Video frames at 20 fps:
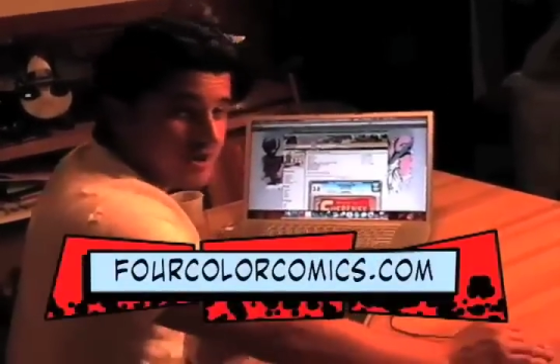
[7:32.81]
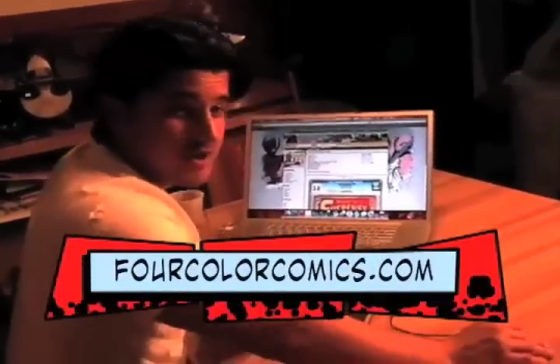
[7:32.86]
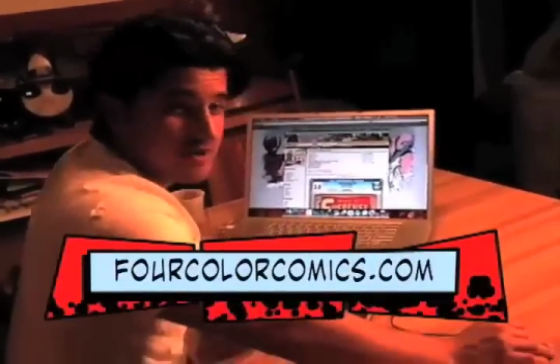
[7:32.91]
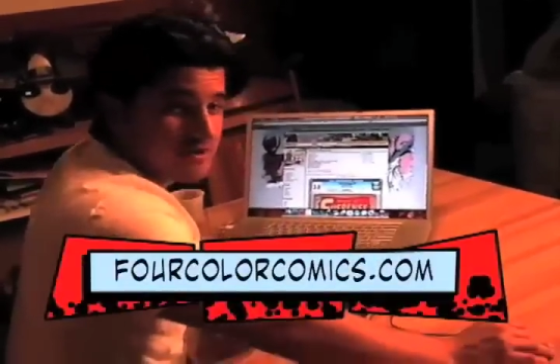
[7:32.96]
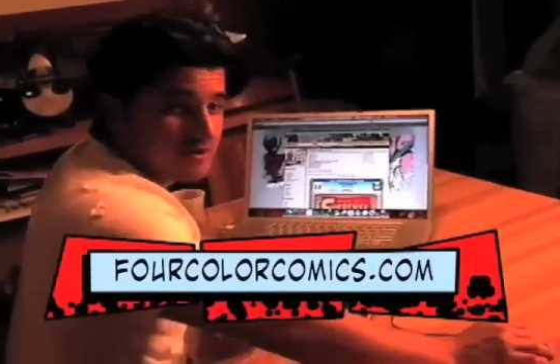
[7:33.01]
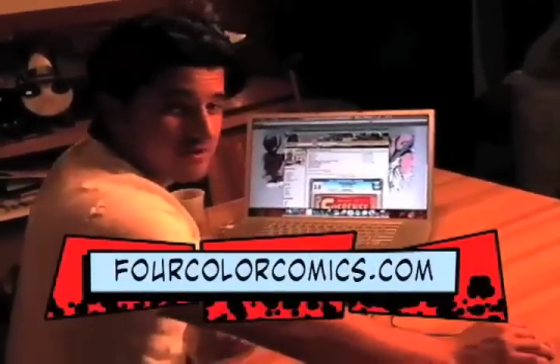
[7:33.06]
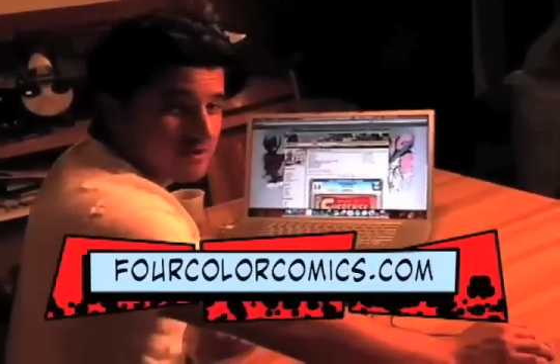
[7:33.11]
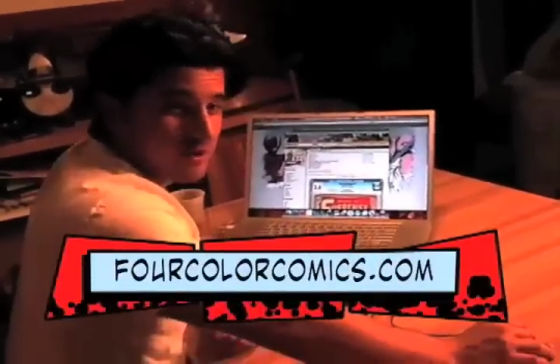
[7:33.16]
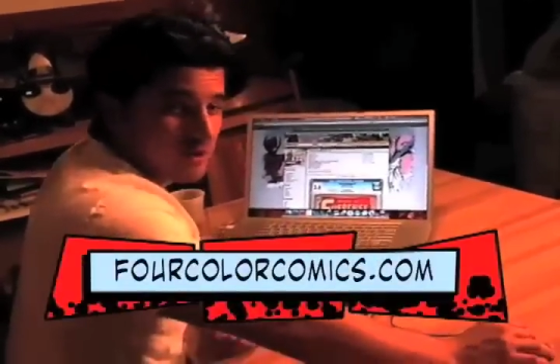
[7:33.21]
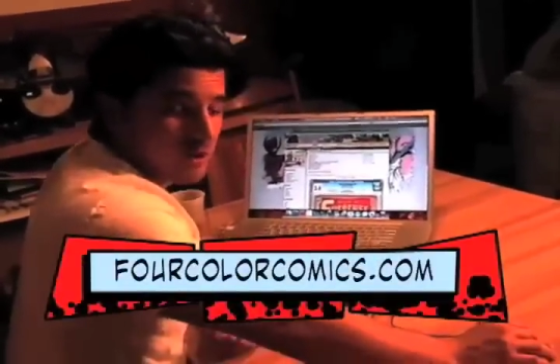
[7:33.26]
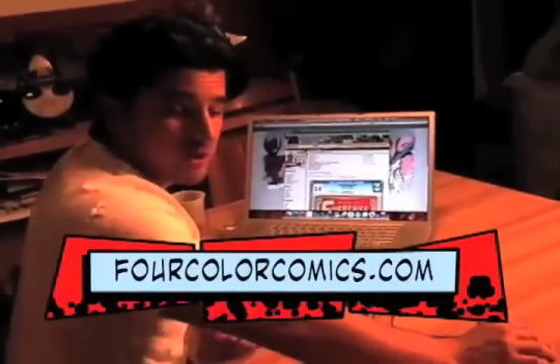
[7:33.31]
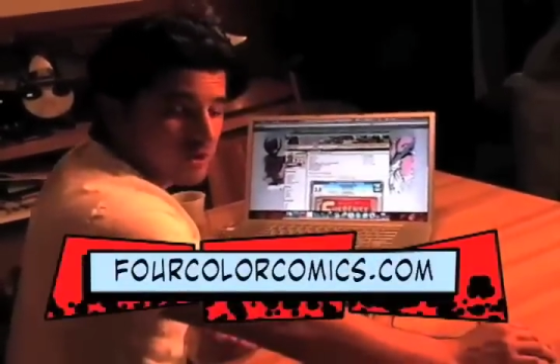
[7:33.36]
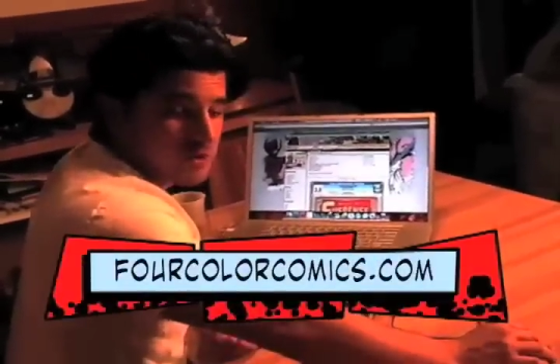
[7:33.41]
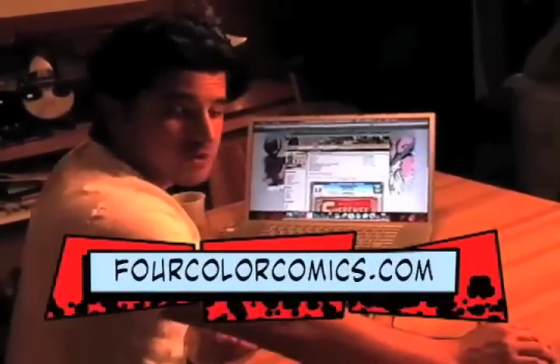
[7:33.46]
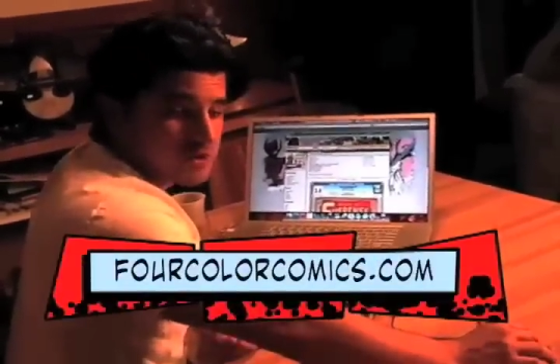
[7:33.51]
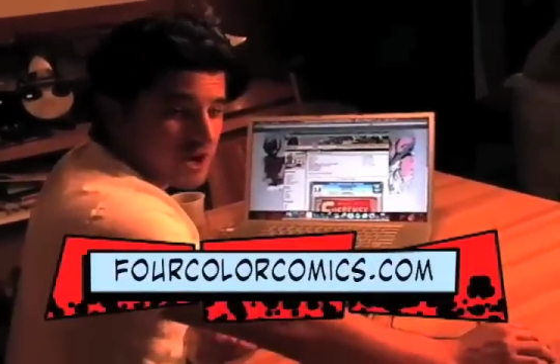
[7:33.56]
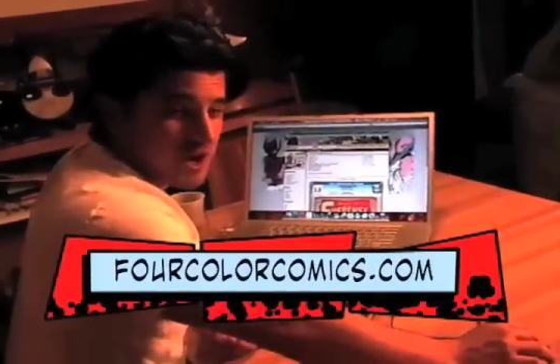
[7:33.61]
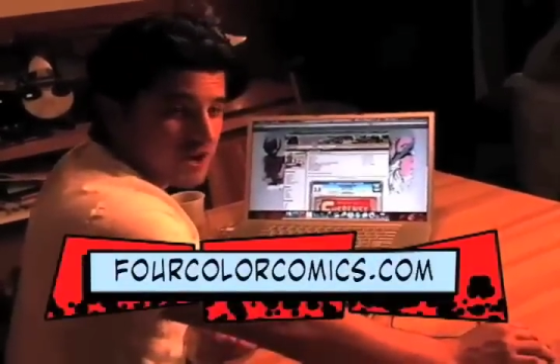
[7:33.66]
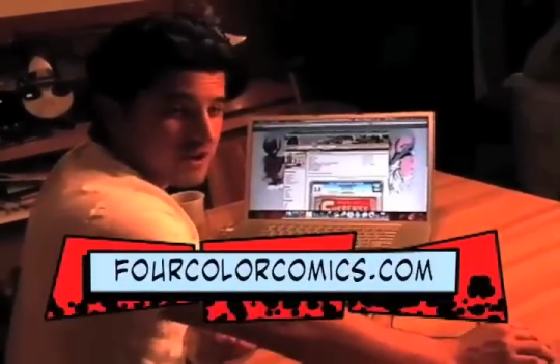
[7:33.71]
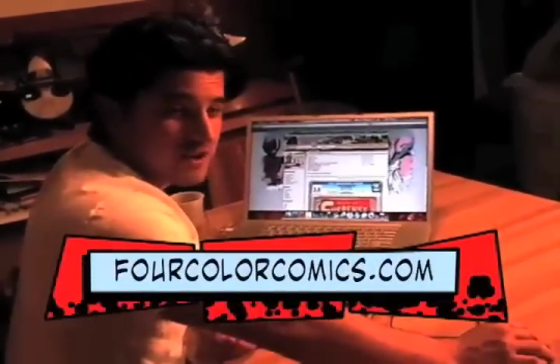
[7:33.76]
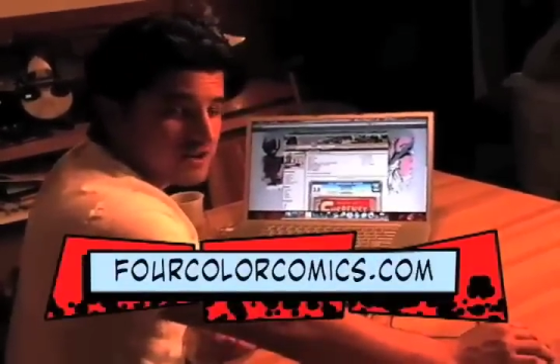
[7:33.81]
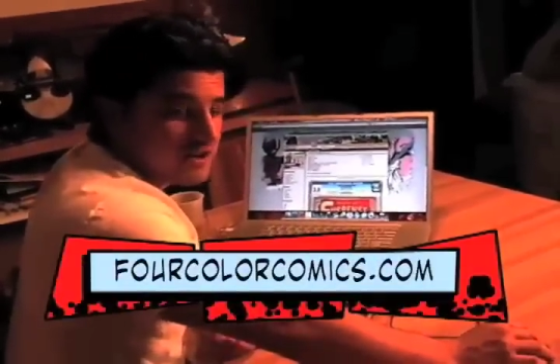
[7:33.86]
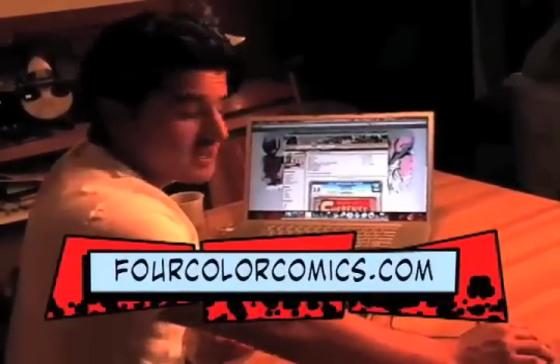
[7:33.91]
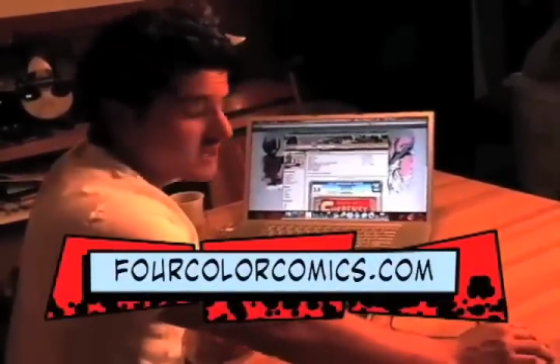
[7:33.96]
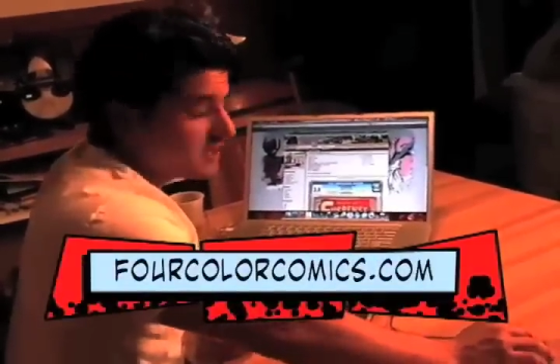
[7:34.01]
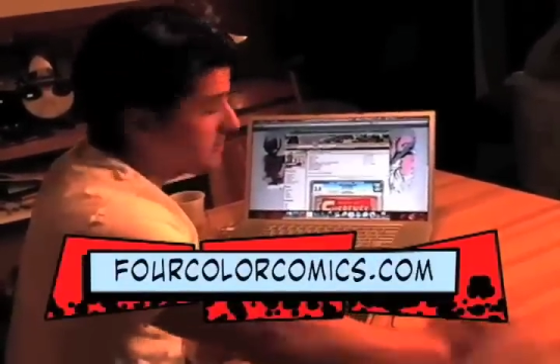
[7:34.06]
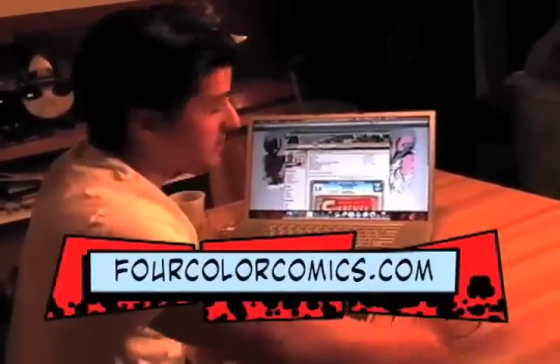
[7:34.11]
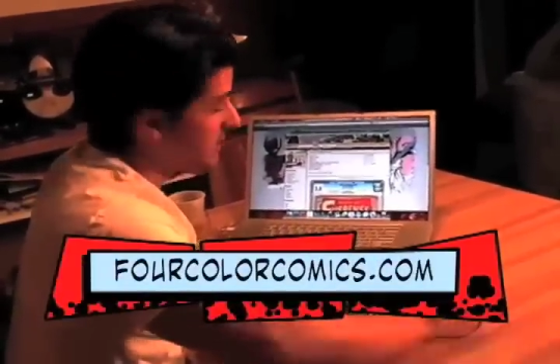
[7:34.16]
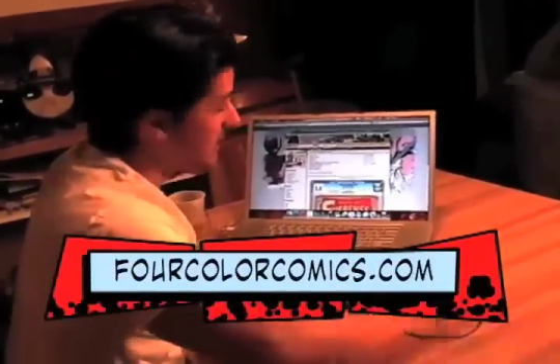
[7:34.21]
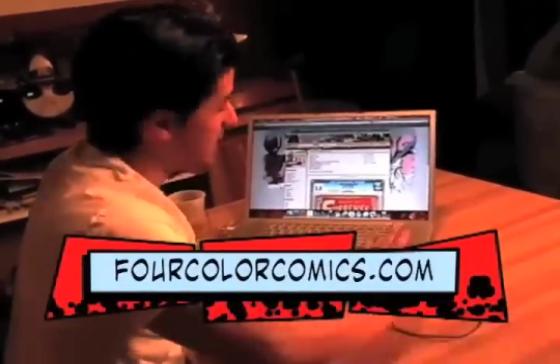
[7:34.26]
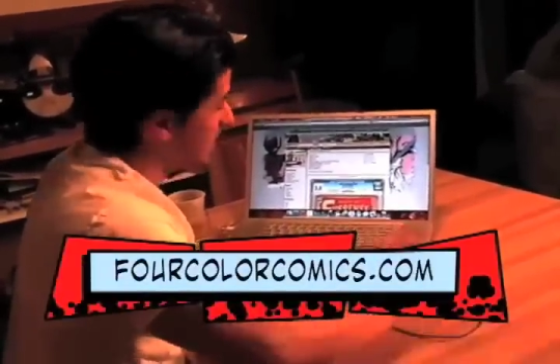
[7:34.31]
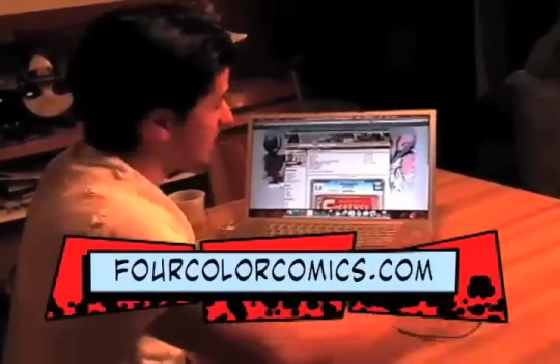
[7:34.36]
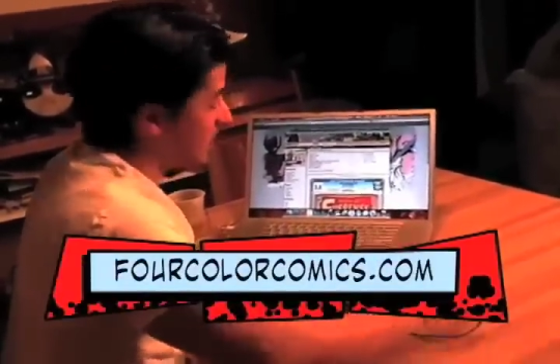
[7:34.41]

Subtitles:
it, all those kind of needs.